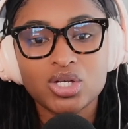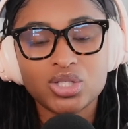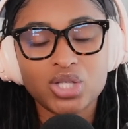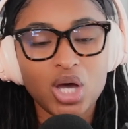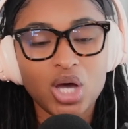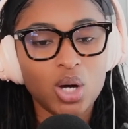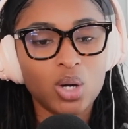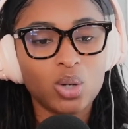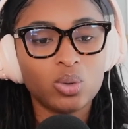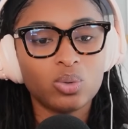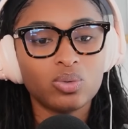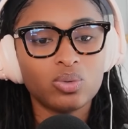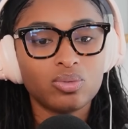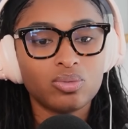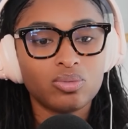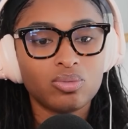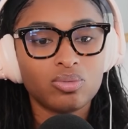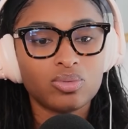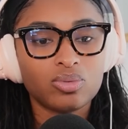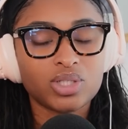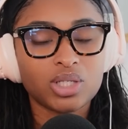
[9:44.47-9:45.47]
So,
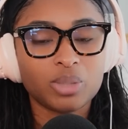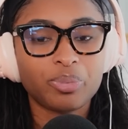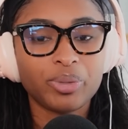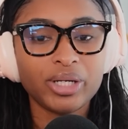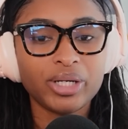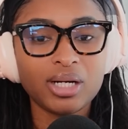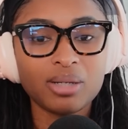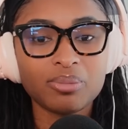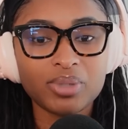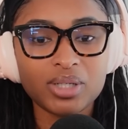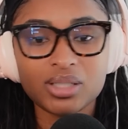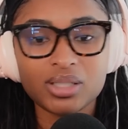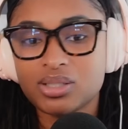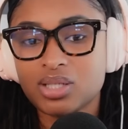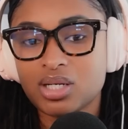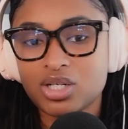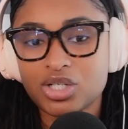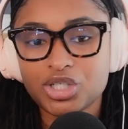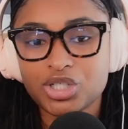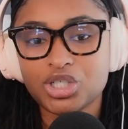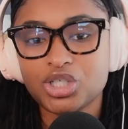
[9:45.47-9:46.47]
Sabreena, I'm going
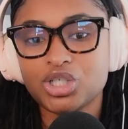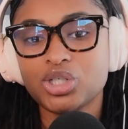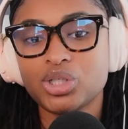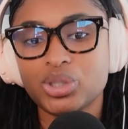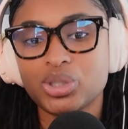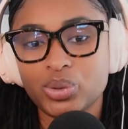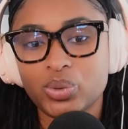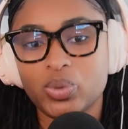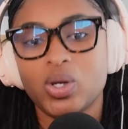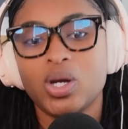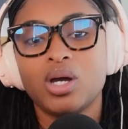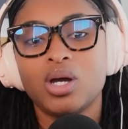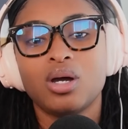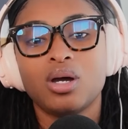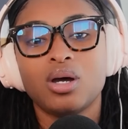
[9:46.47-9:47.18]
to turn to you.